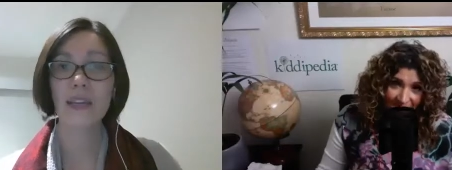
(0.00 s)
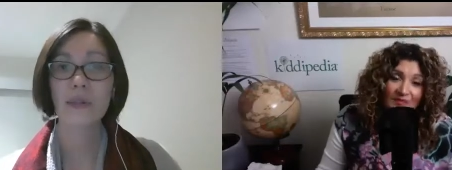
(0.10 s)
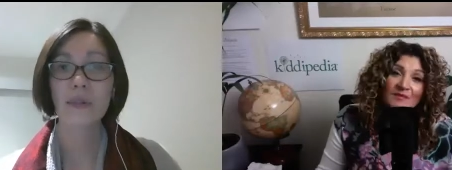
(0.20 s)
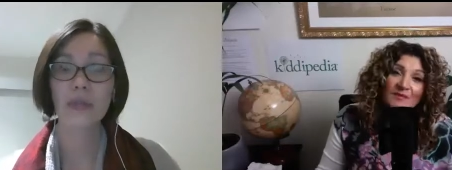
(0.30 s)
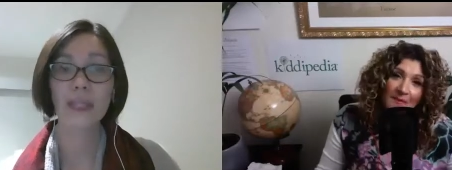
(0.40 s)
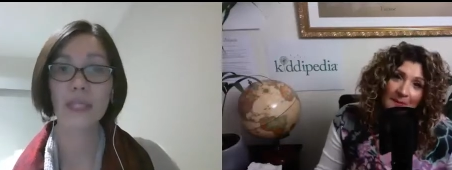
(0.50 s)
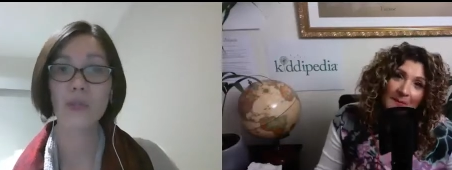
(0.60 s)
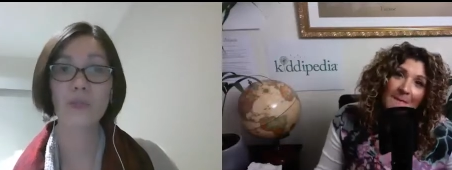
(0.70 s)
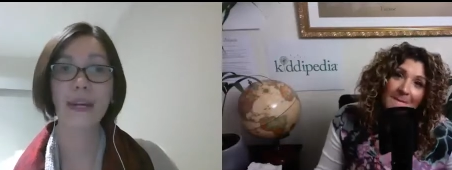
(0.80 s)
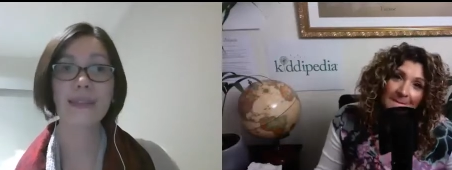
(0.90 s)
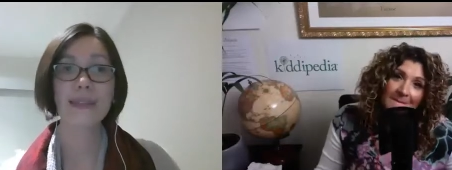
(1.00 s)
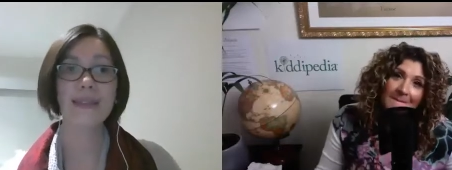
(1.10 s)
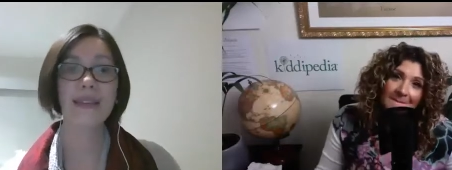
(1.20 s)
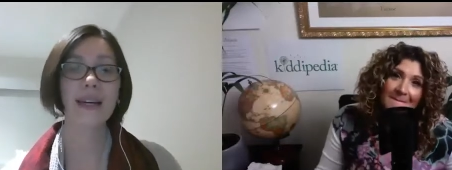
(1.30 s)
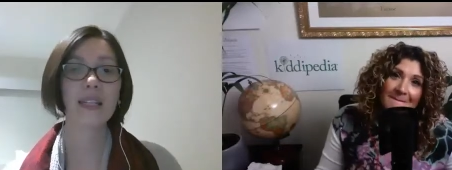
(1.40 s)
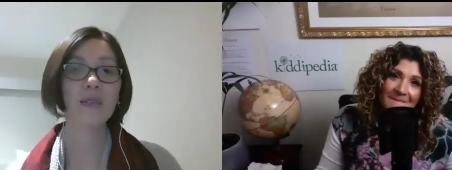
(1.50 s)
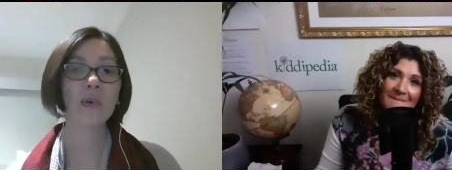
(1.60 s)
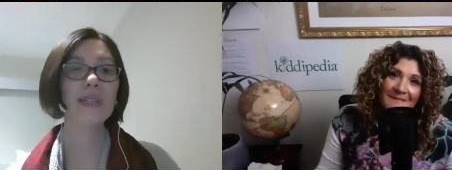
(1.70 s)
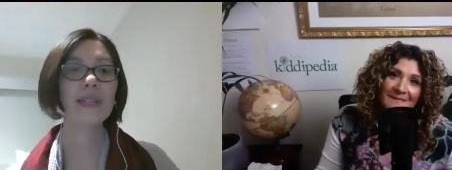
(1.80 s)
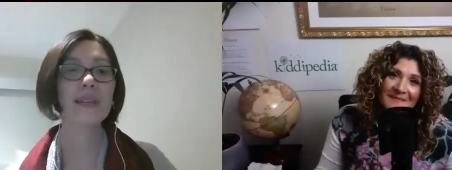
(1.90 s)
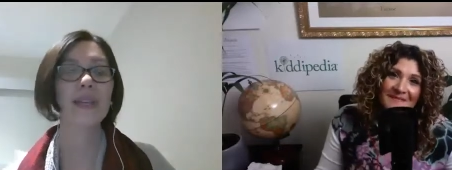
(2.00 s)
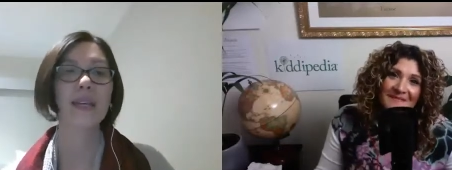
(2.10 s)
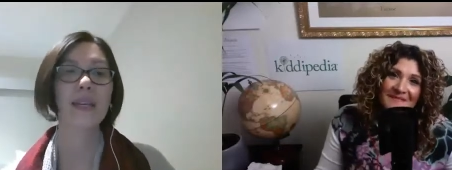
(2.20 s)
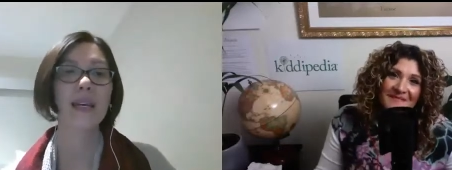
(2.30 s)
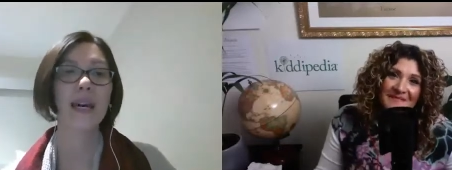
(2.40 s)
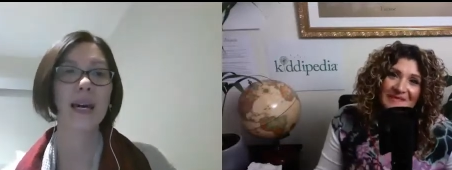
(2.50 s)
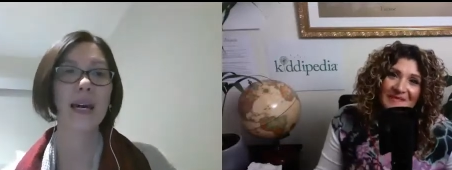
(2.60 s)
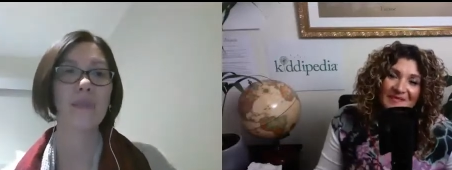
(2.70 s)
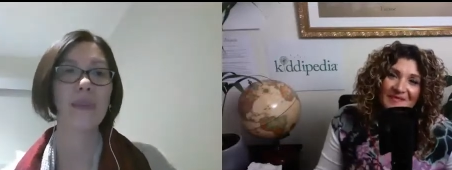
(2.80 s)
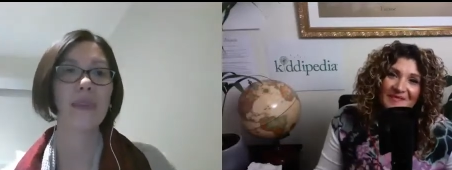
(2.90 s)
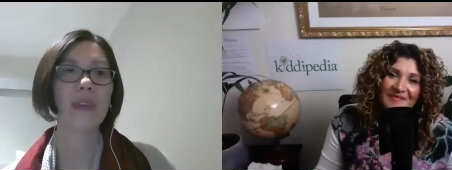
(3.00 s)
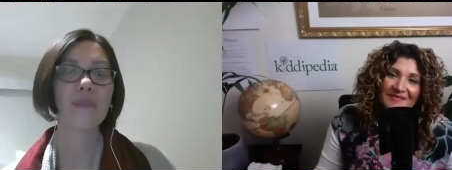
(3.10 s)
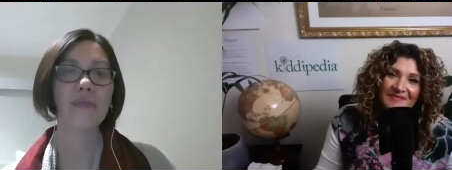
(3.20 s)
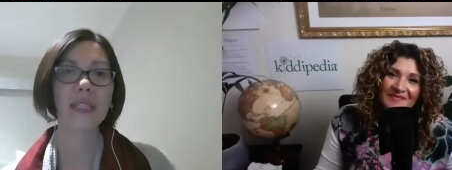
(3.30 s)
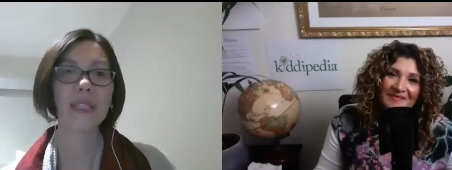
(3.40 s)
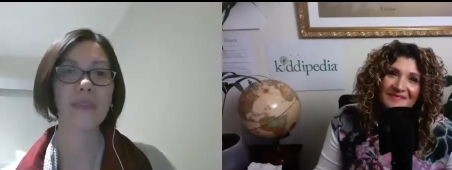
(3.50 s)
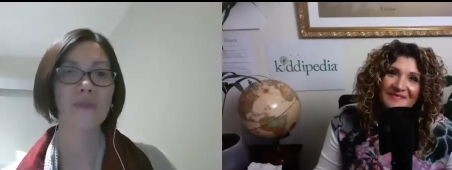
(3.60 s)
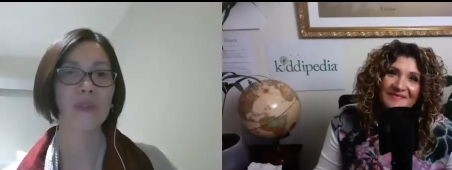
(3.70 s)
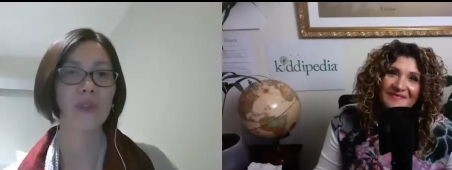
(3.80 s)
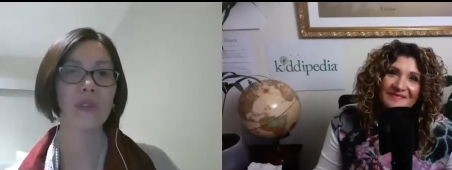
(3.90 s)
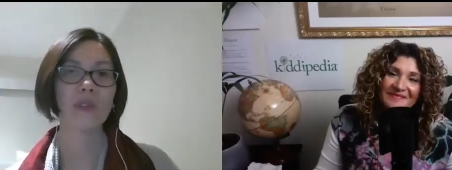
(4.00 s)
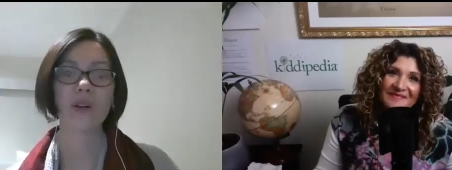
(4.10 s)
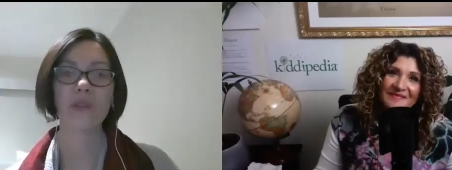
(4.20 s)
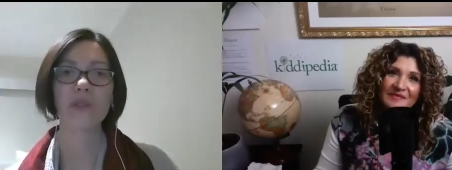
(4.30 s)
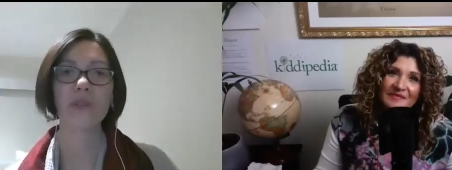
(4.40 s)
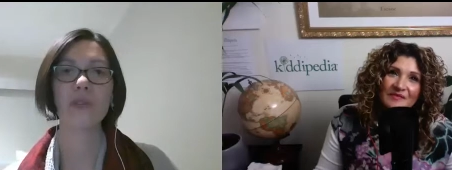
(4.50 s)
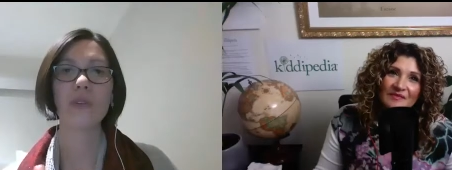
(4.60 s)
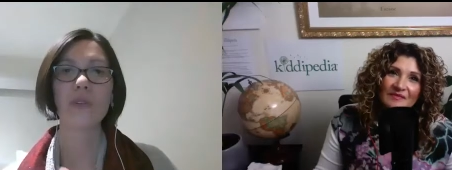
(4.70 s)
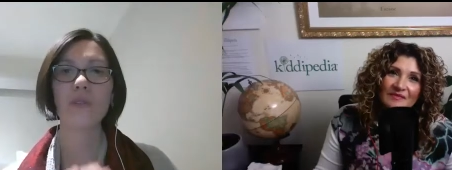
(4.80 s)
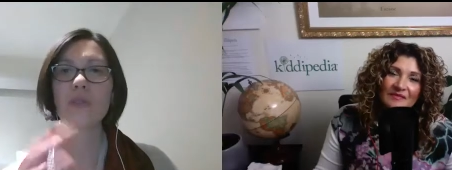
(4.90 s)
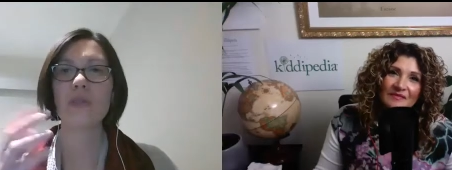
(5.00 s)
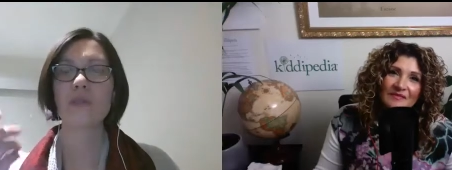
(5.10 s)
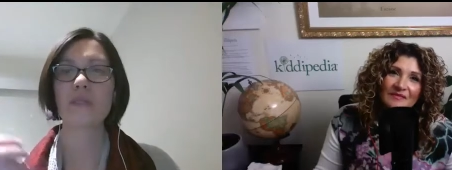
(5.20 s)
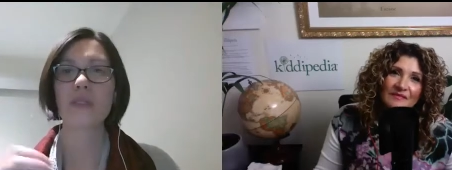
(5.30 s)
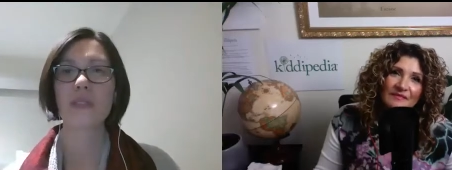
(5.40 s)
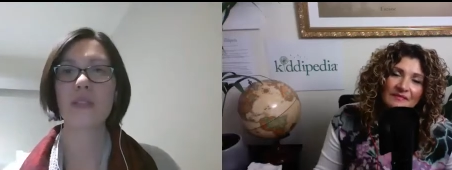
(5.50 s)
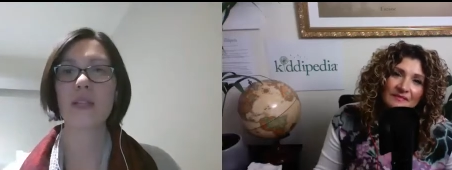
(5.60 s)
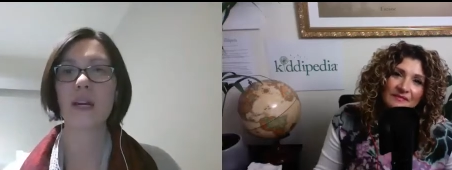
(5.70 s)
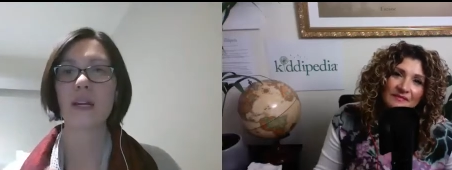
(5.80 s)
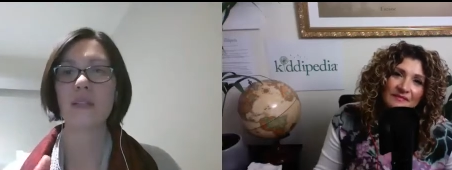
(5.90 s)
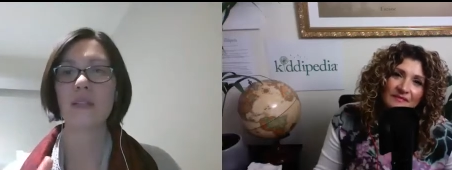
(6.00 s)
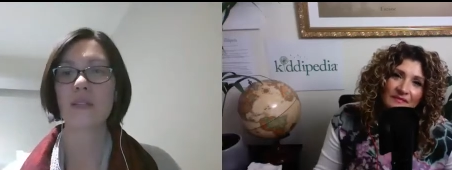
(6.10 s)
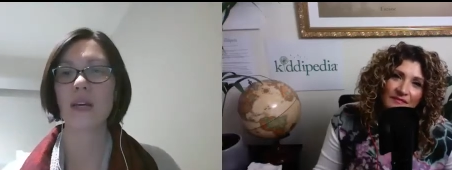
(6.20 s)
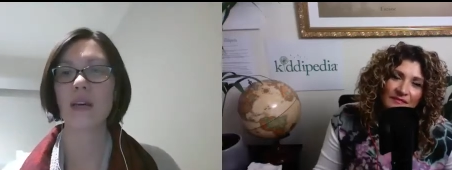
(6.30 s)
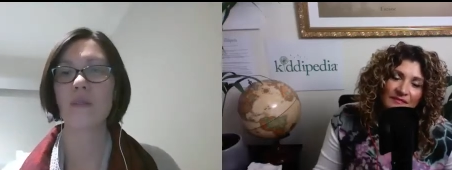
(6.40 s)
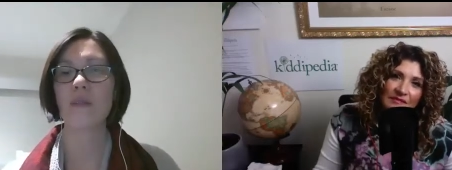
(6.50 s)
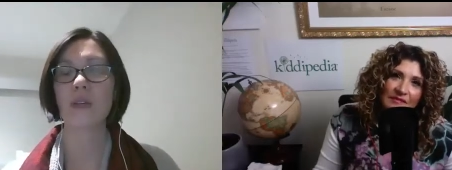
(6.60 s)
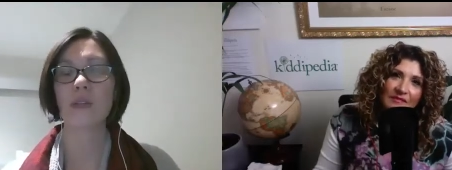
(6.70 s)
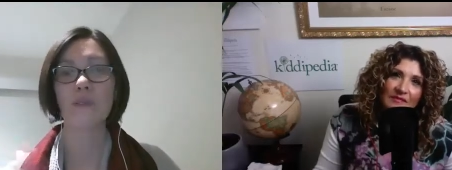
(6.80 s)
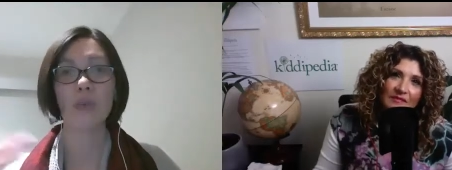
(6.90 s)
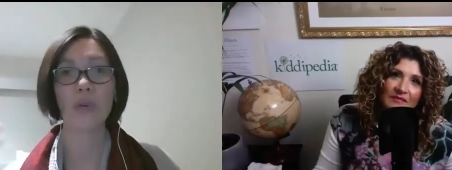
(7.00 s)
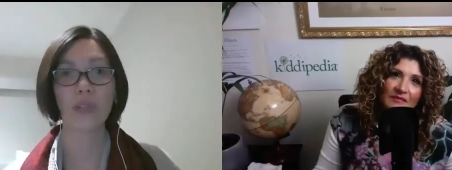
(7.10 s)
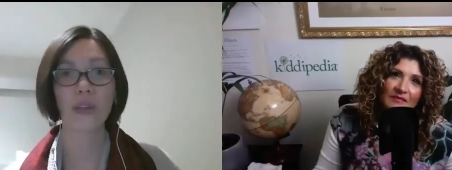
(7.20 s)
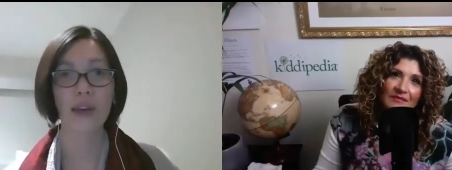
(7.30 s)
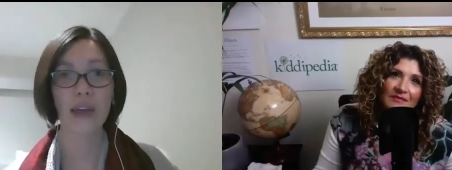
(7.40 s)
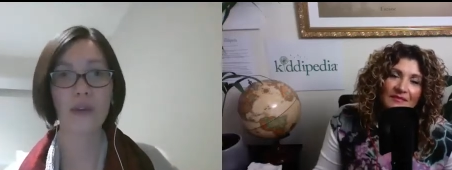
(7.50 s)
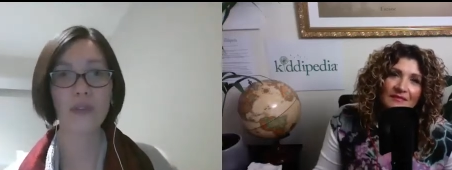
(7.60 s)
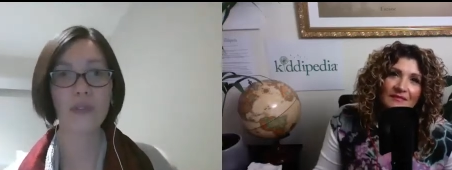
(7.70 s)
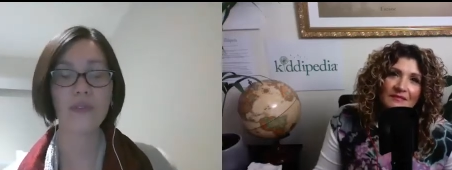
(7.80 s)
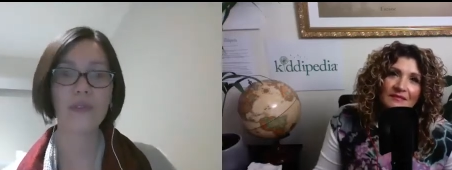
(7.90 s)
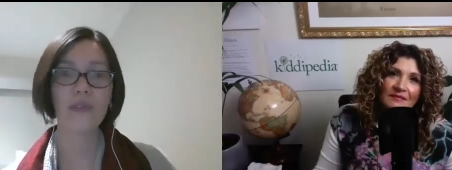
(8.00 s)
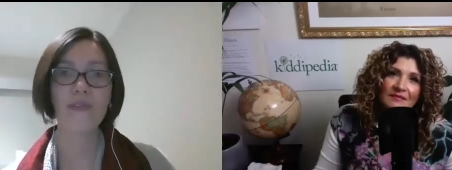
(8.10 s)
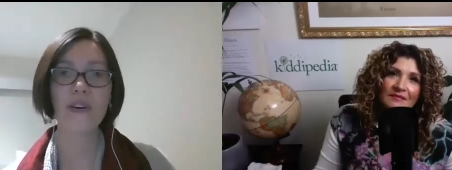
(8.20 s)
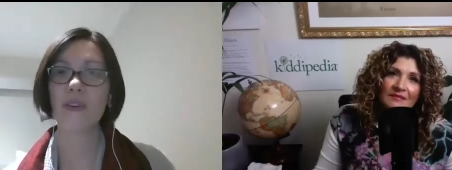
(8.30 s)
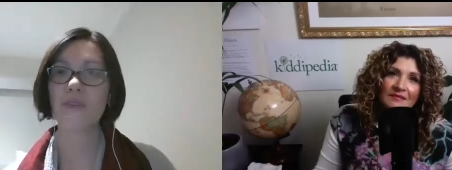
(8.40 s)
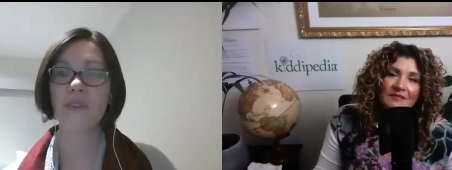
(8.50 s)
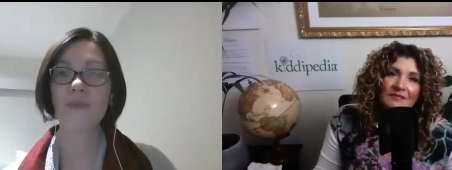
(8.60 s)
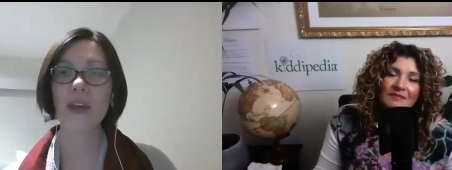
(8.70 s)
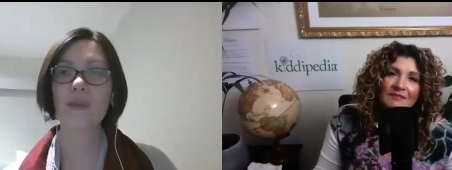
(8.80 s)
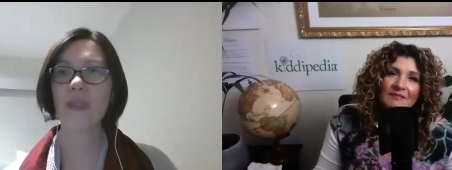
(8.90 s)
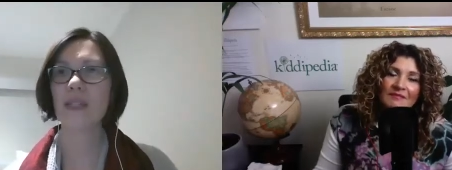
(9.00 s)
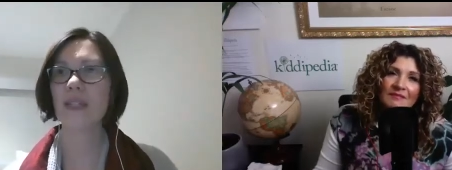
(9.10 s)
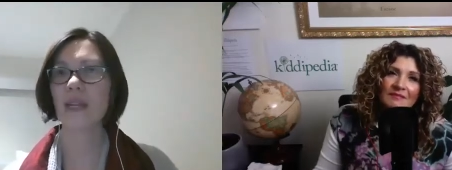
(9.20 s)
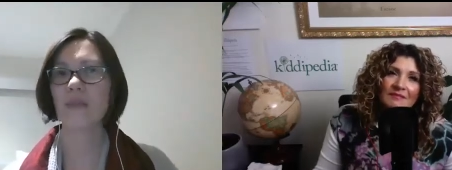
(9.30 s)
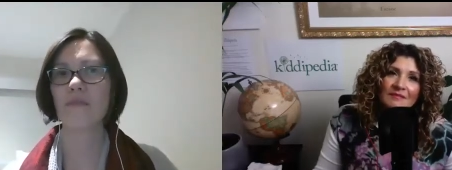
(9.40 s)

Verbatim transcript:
Speaker 1: are a really great starting point. Um, they're really versatile. So you can use them to start um, supporting the health of, the, of your family. It,